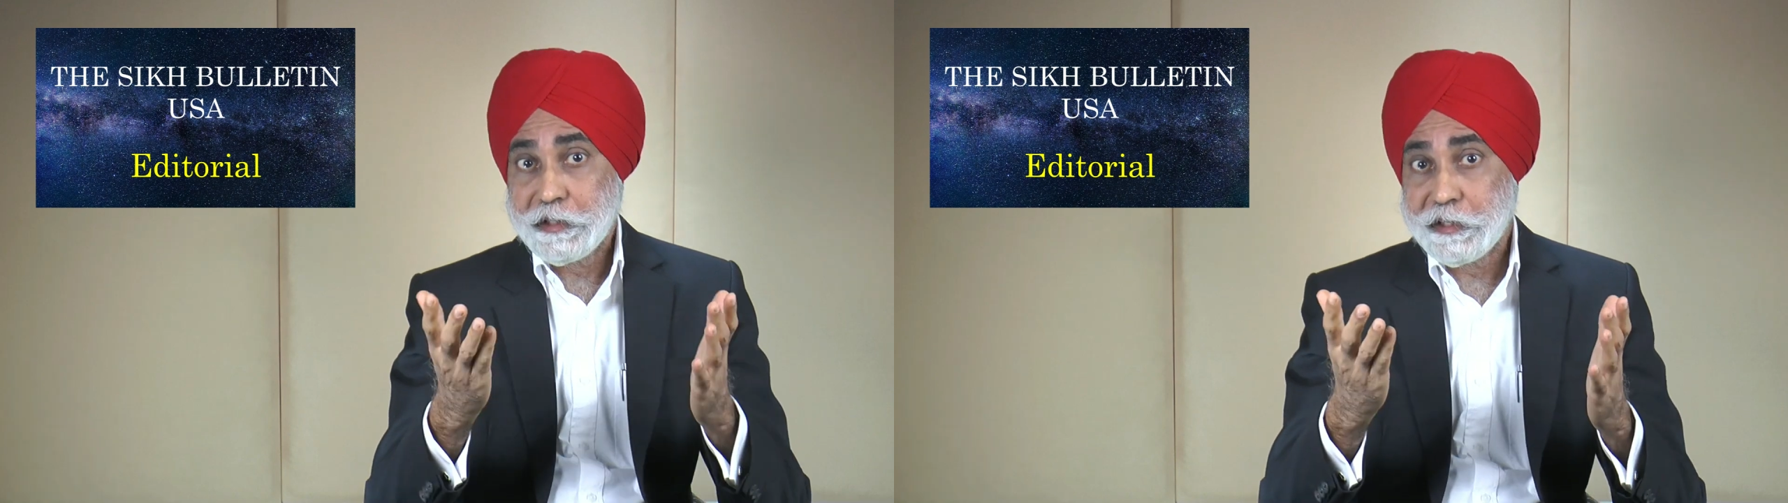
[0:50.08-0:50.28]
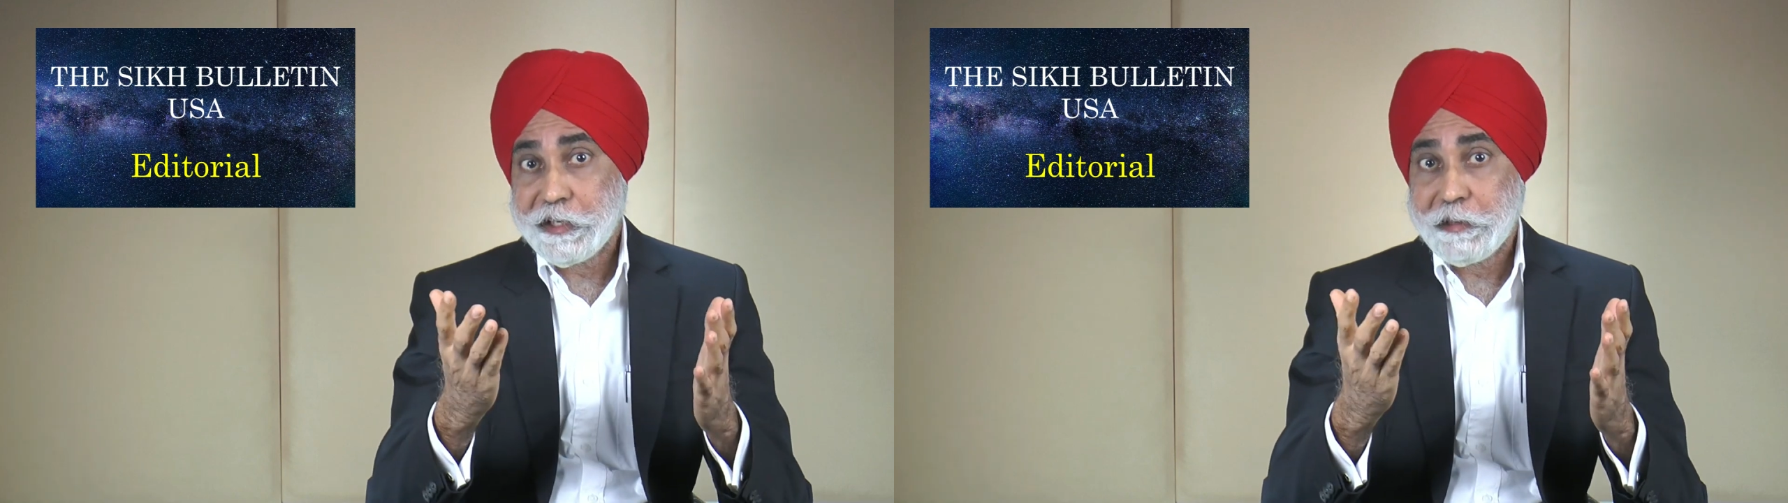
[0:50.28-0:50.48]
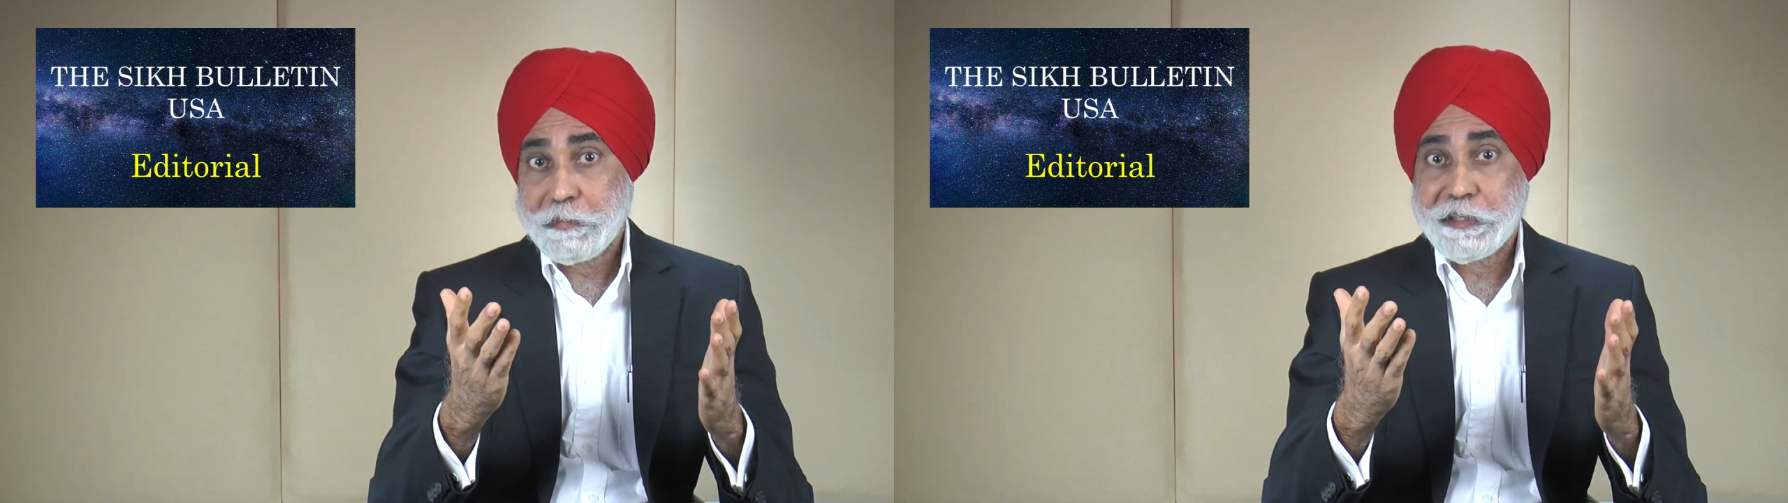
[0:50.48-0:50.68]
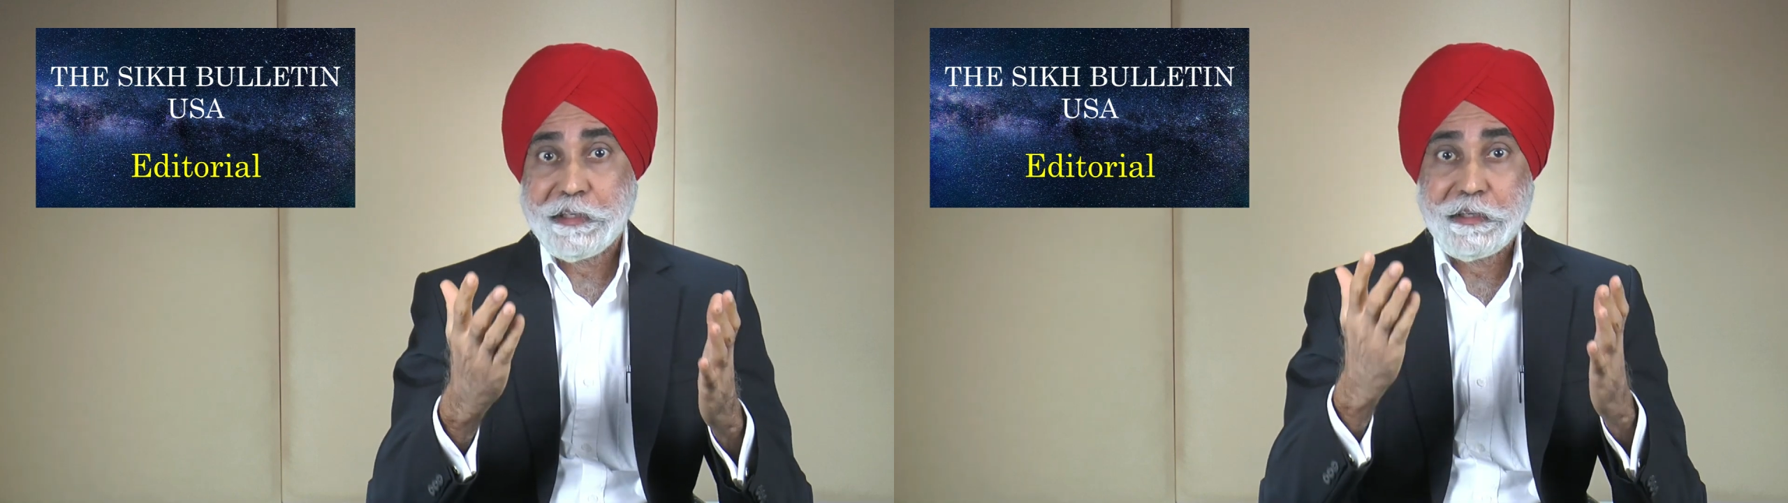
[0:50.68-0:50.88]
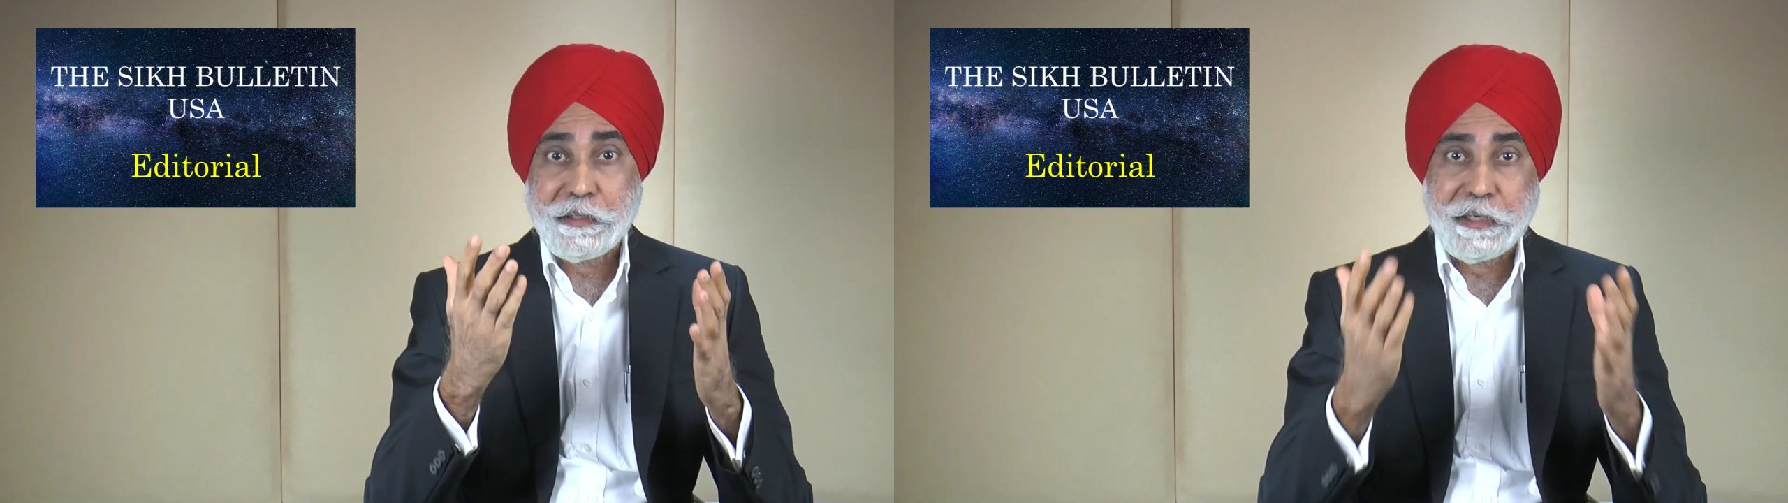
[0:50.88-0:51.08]

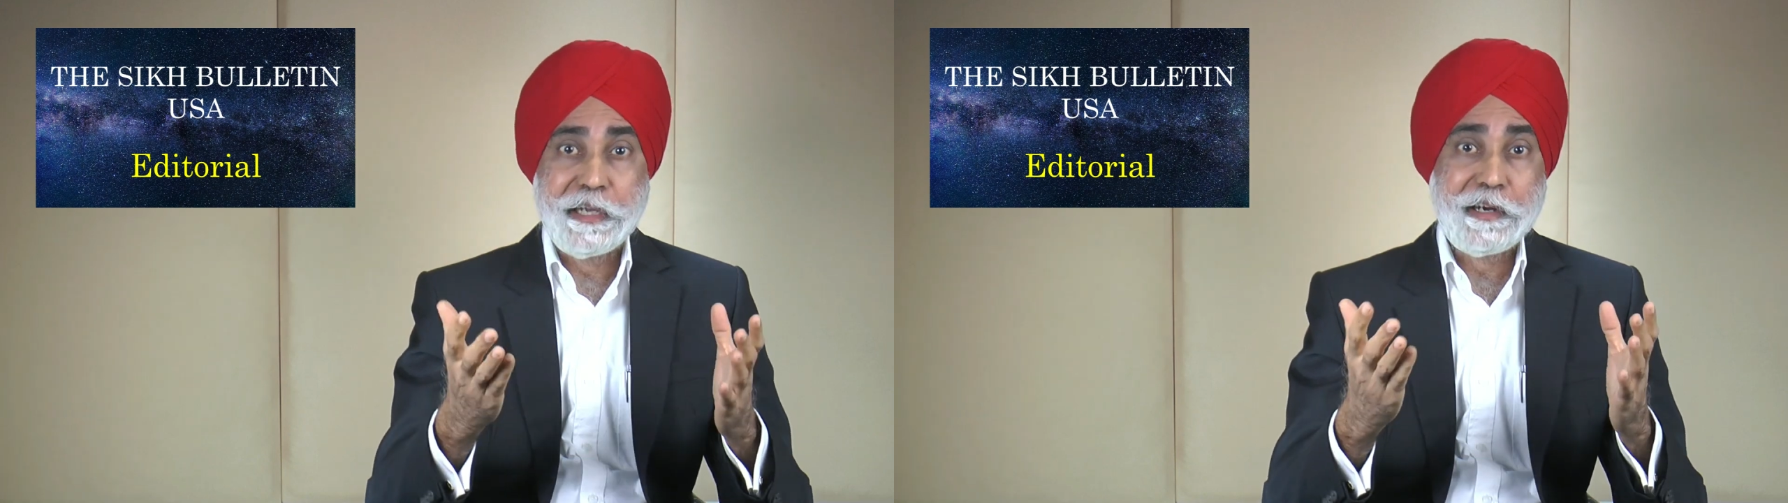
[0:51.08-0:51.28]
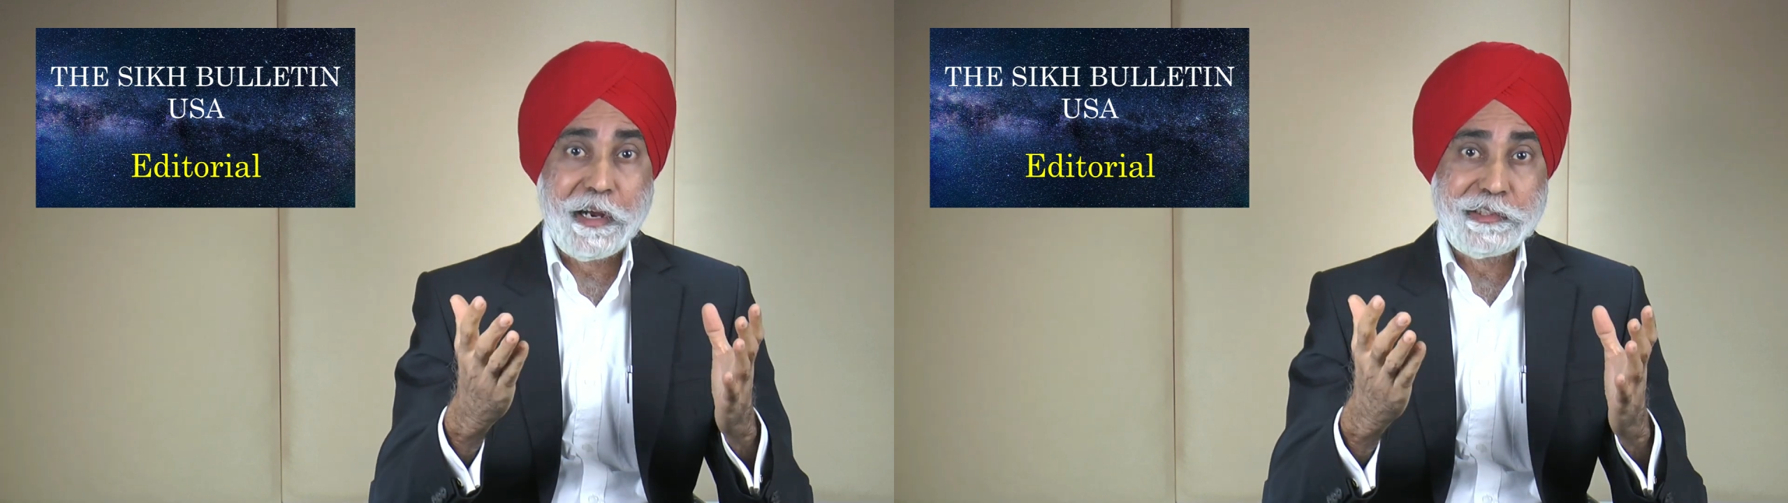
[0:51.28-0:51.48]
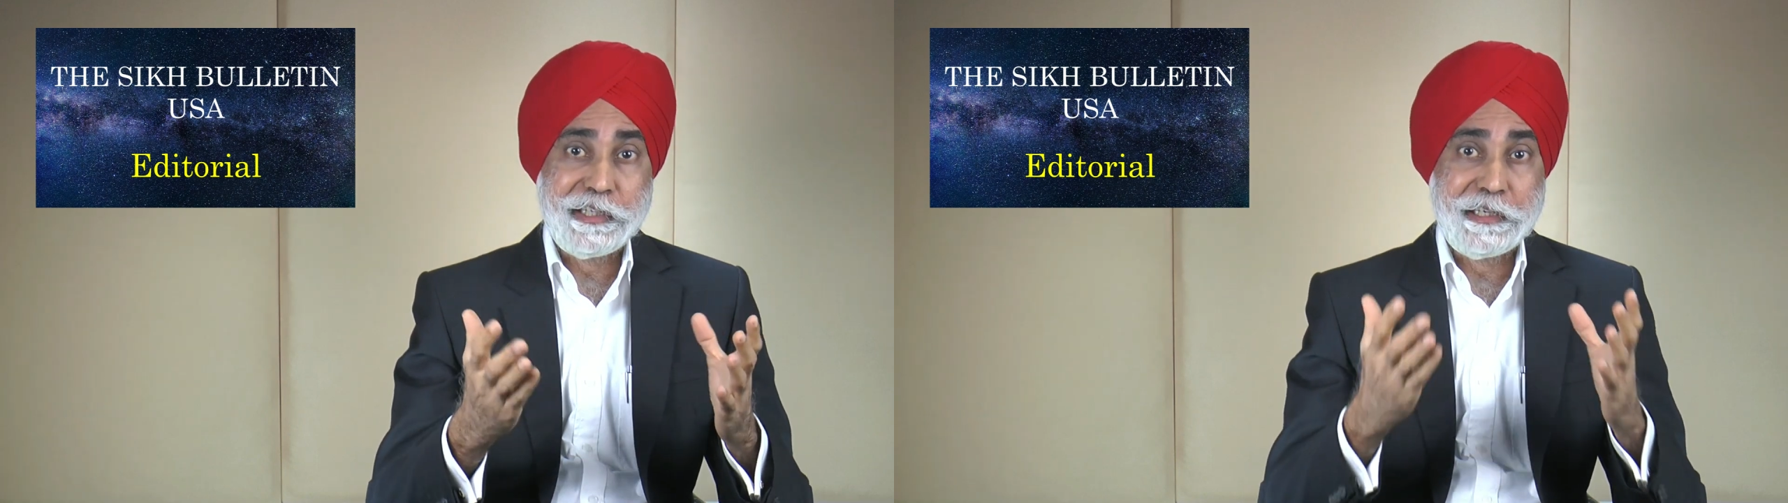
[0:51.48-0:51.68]
namely Deras